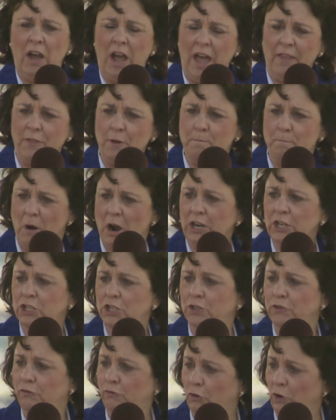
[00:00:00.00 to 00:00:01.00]
at the
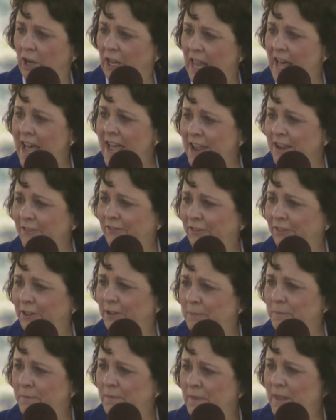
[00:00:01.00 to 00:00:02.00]
March for Life,
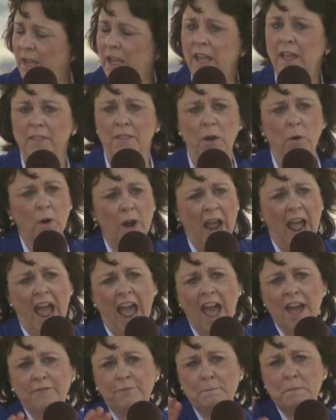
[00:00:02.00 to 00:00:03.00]
there were
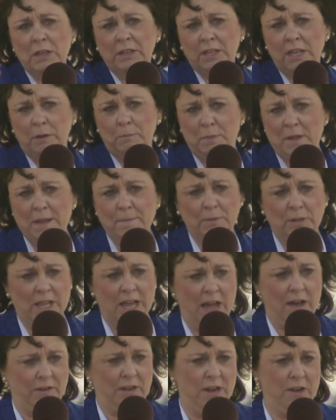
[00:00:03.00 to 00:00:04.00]
500,000 people
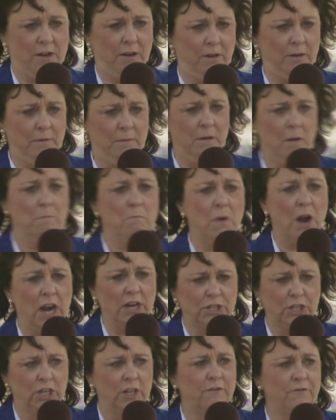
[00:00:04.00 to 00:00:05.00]
out here
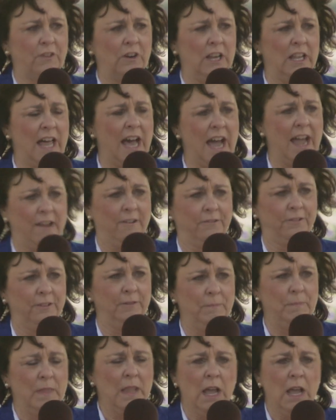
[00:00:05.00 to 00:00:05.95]
marching for life.